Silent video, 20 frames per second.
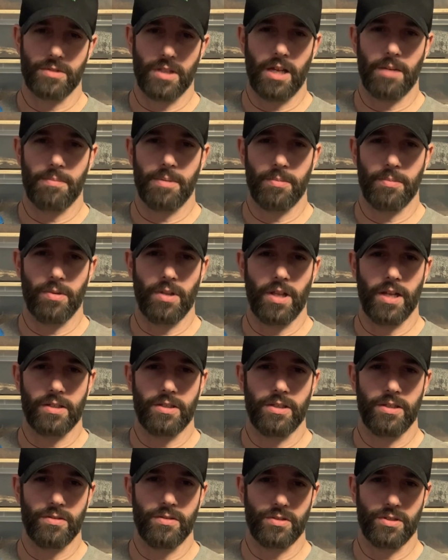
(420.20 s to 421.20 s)
a lot of people like
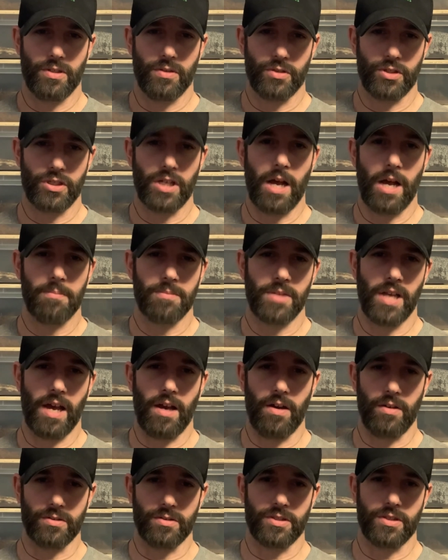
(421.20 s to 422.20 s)
to use those shop
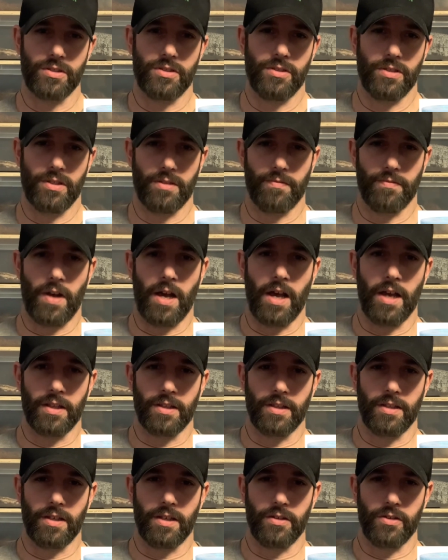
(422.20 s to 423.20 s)
towels that you can
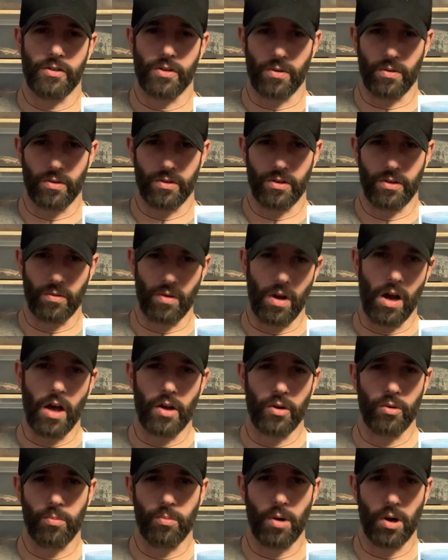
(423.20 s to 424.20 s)
find in your
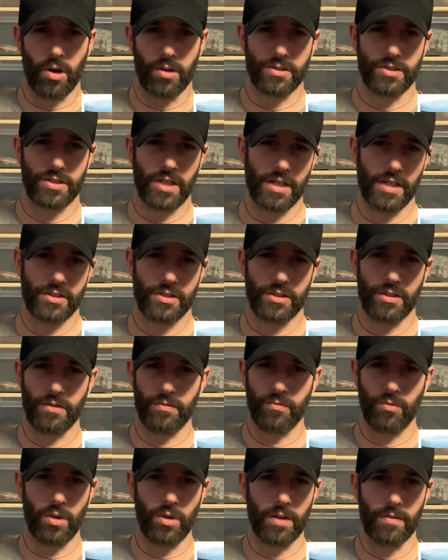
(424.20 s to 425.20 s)
auto parts section
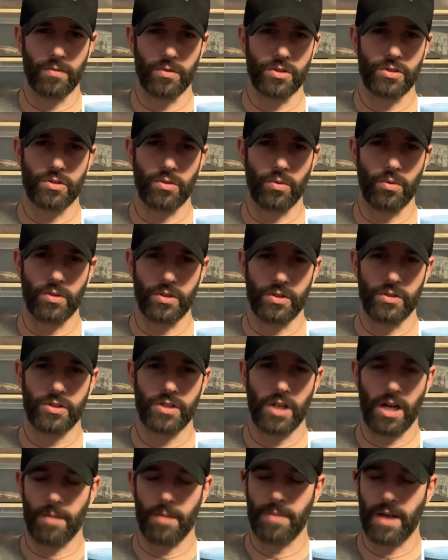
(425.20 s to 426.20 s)
of whatever store you
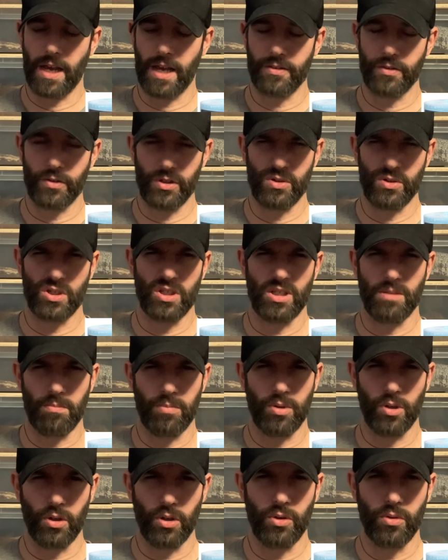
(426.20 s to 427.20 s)
shop at. They're usually
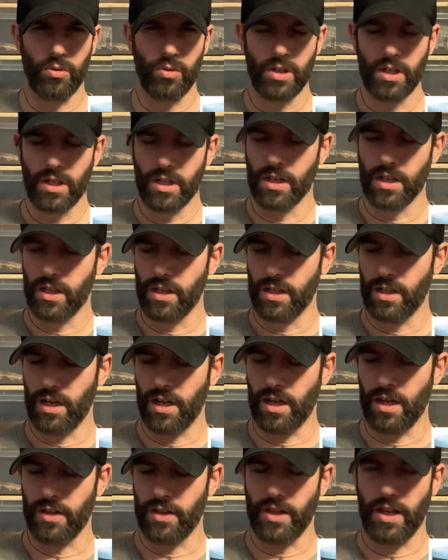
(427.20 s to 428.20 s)
blue.
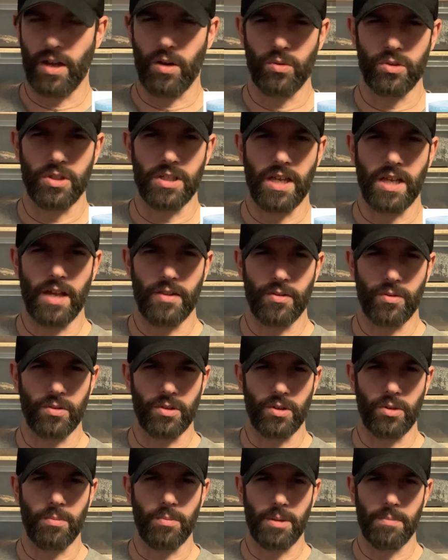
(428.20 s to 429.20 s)
They hold together a
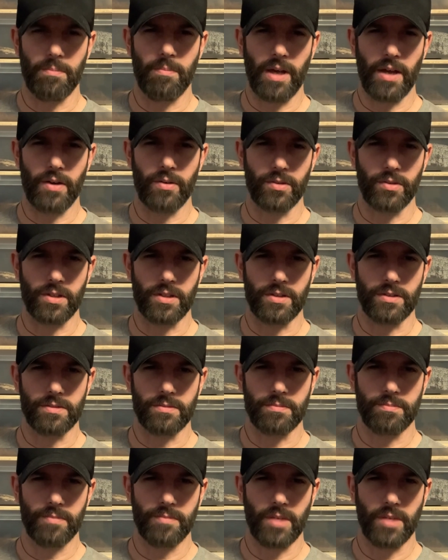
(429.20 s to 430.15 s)
little bit better than